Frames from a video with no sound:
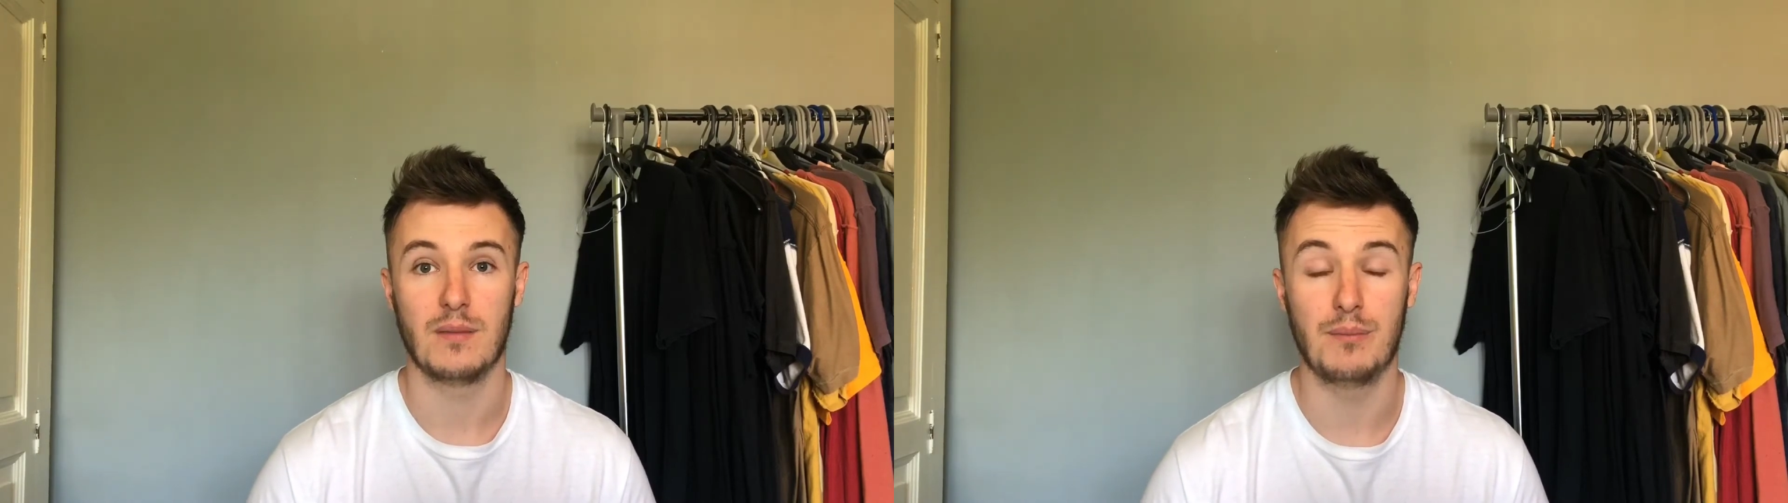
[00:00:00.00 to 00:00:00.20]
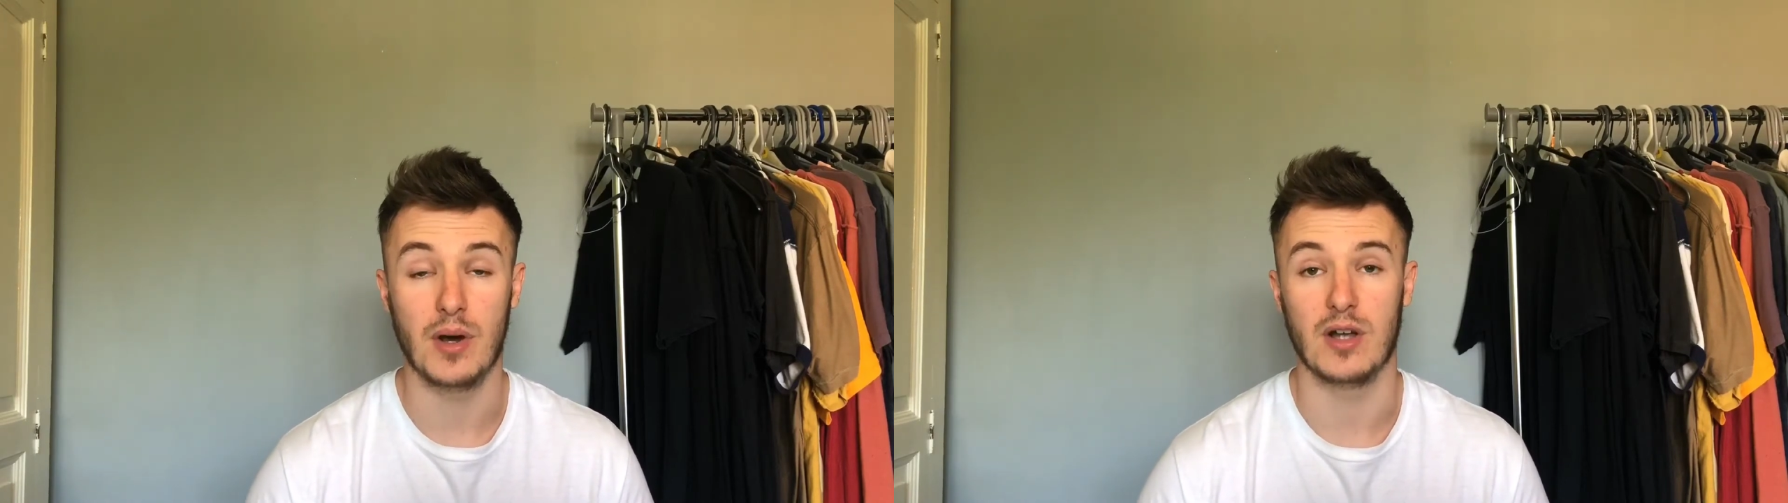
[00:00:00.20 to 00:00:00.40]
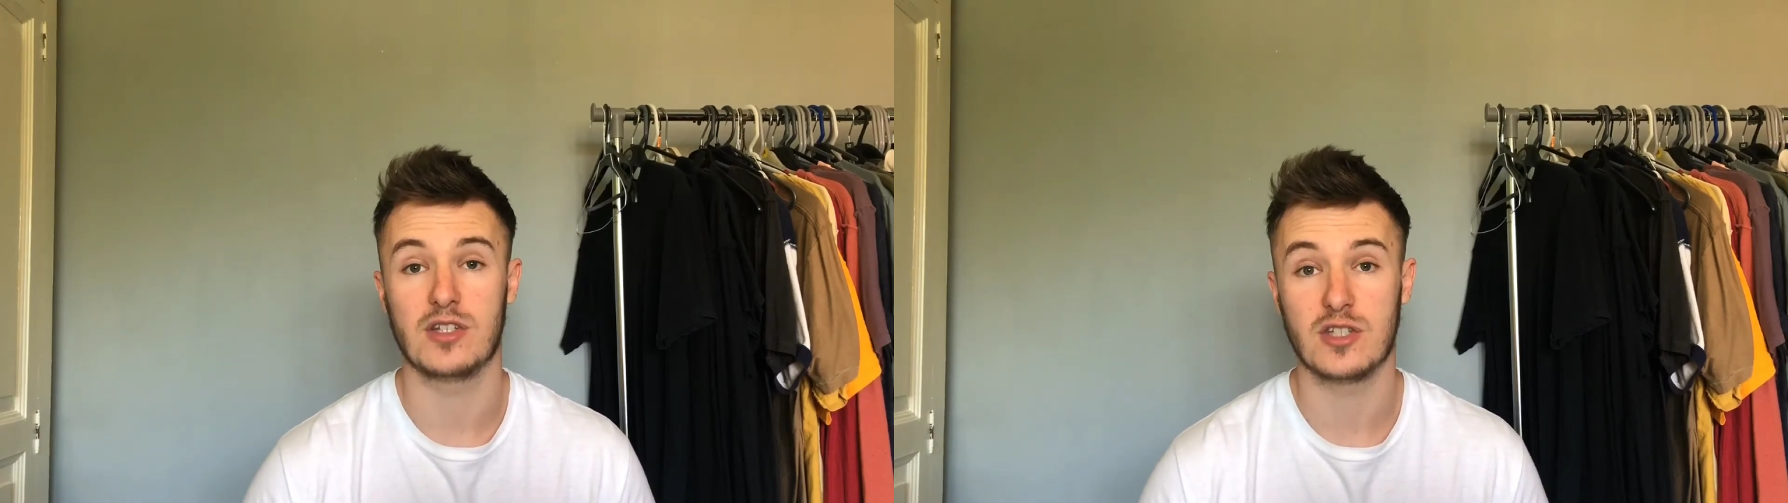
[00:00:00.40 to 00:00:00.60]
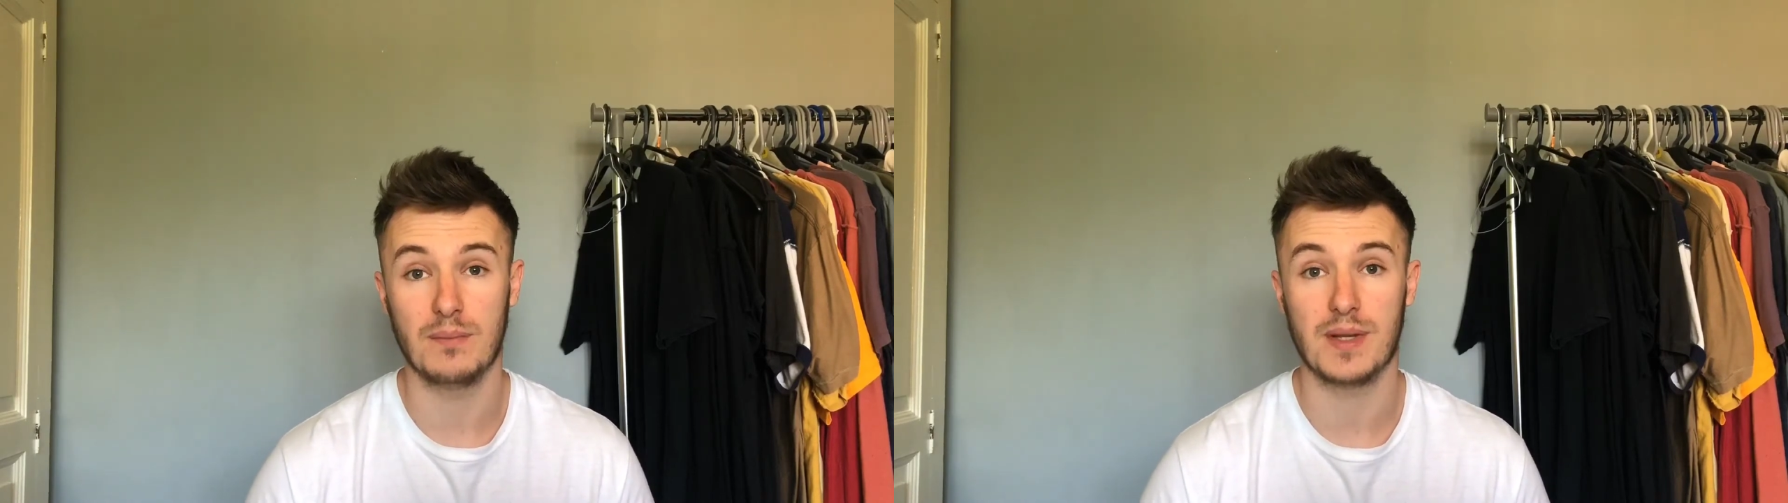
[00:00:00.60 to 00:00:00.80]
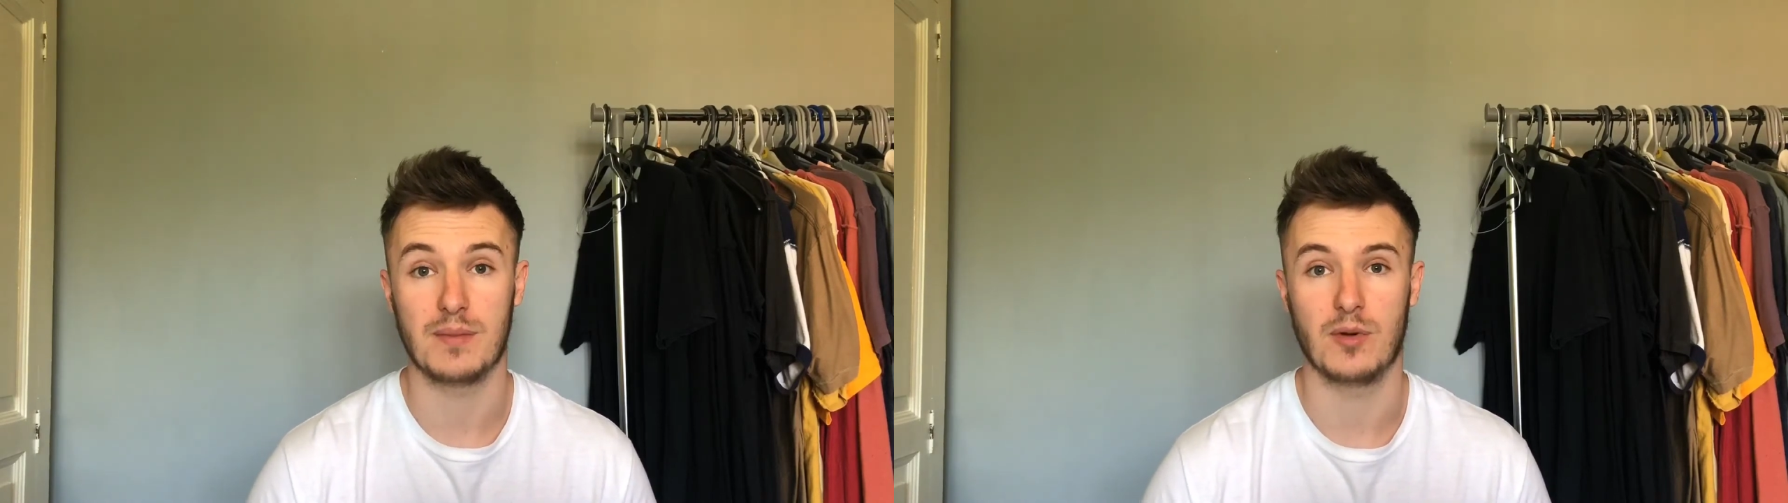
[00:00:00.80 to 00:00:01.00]
But some
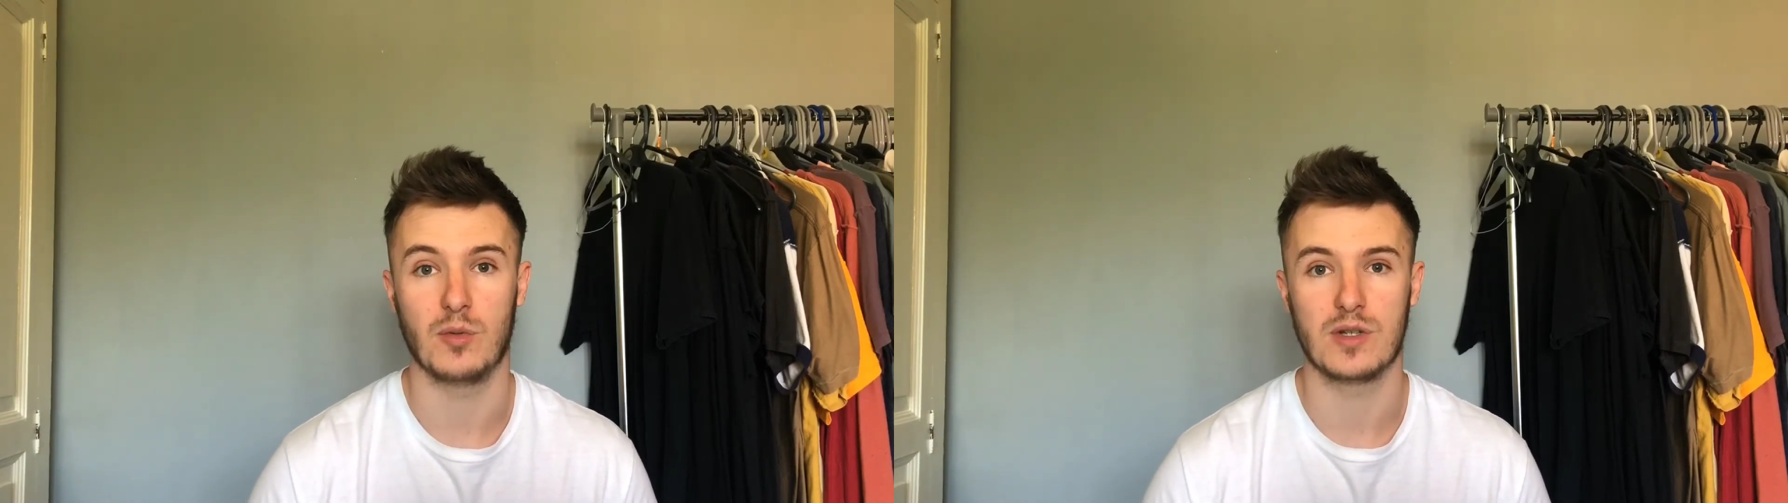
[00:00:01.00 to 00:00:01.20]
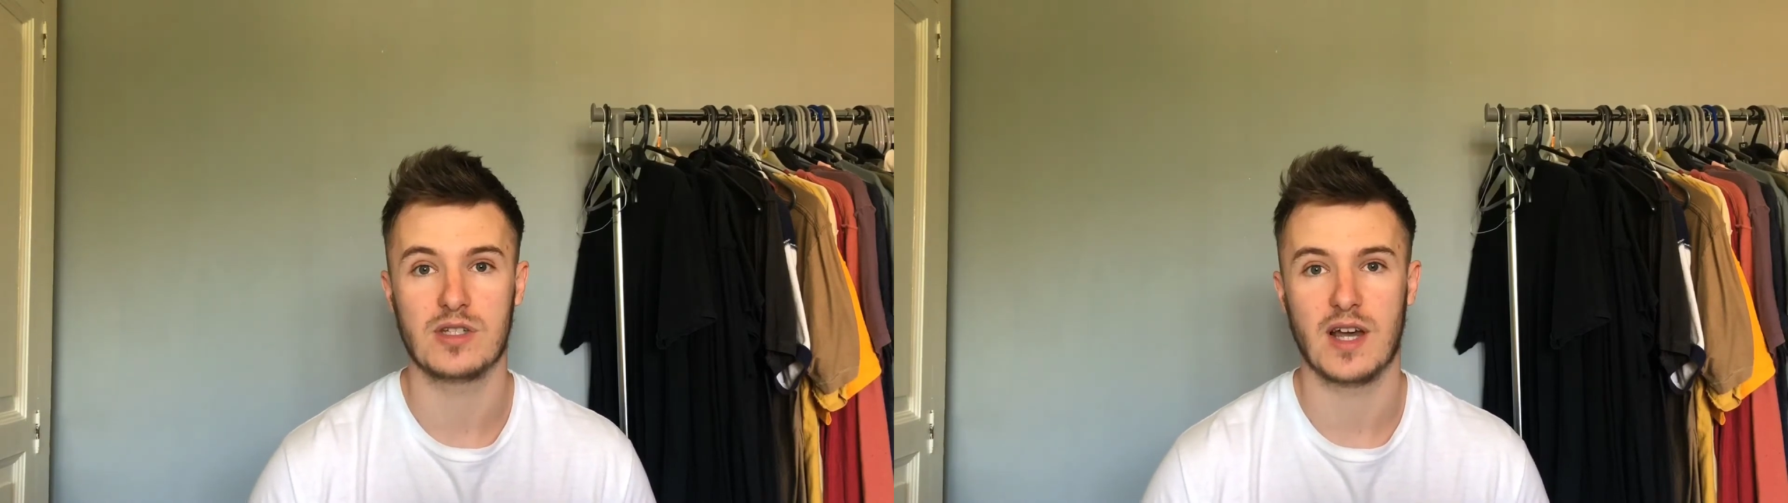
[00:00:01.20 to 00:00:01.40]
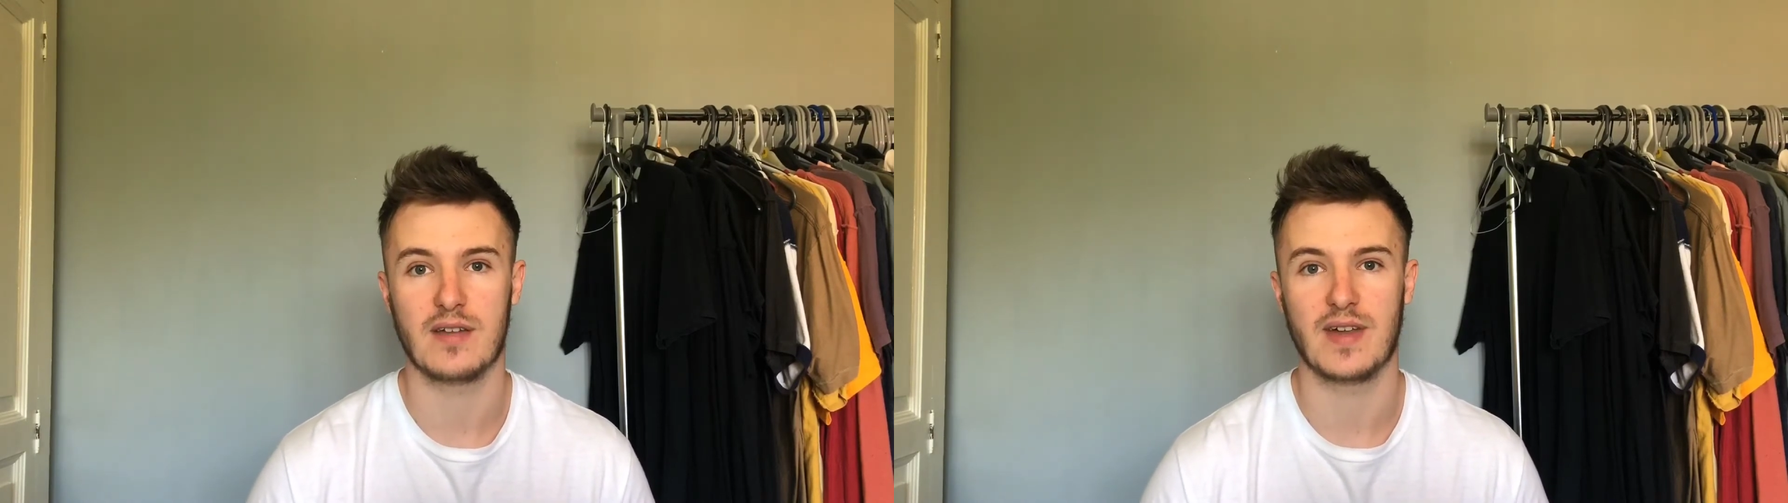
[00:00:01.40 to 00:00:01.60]
people would say that